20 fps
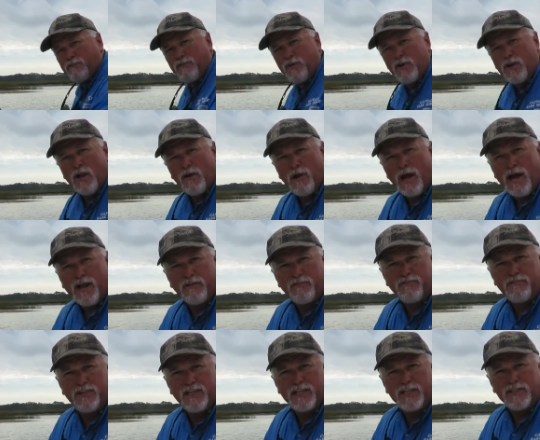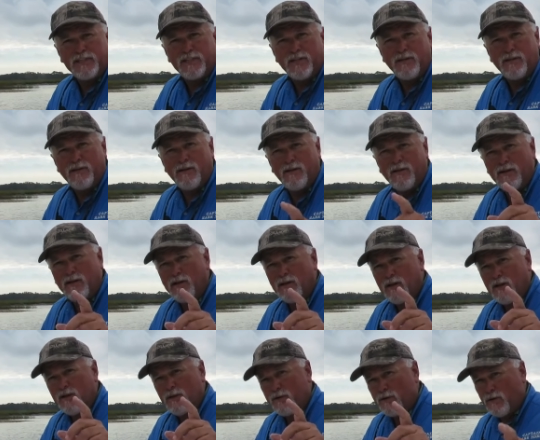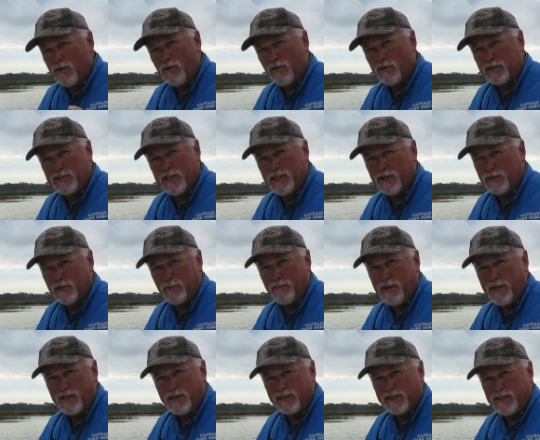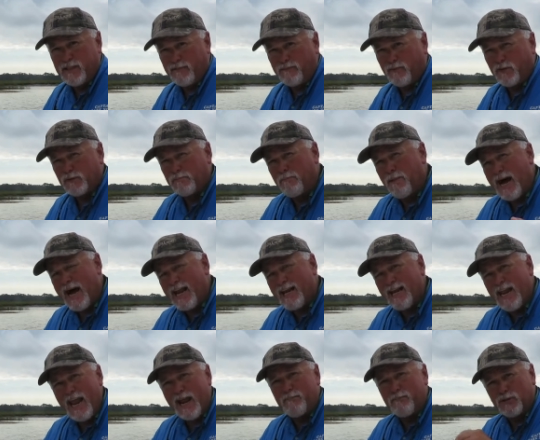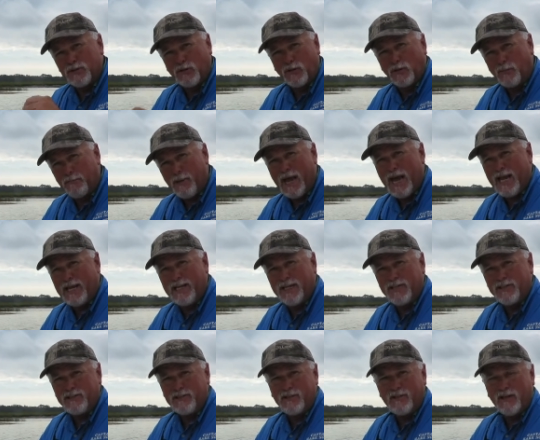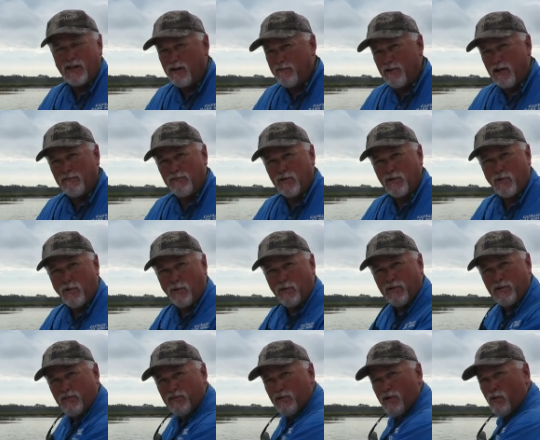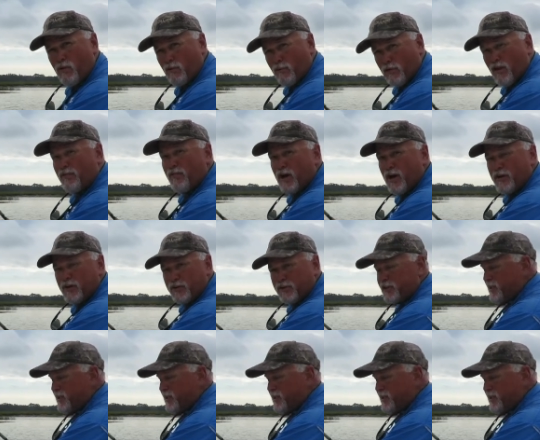if you know how to fish, you're going to see a tremendous difference. My name is on the package of every cork that's sold, the Thunder